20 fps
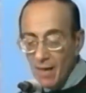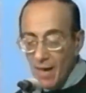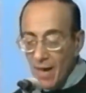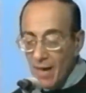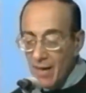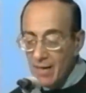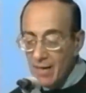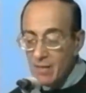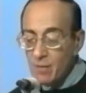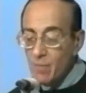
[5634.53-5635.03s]

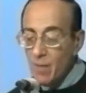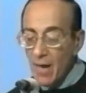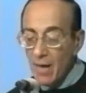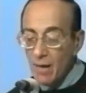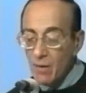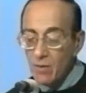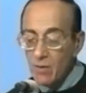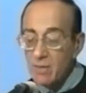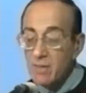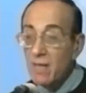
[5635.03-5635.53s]
at his
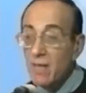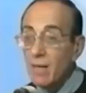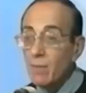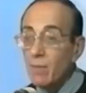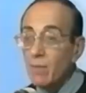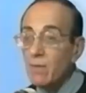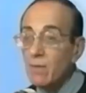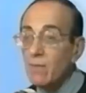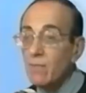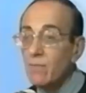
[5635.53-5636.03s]
banquet
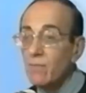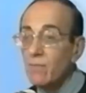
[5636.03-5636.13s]
table,